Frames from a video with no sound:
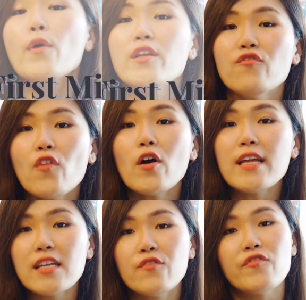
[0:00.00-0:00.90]
When you fall
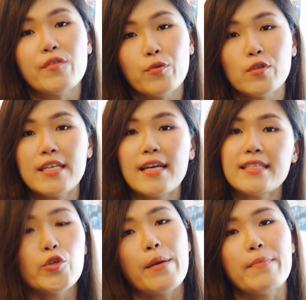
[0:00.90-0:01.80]
in love with the process,
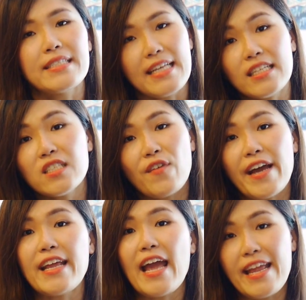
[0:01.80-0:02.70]
you can be satisfied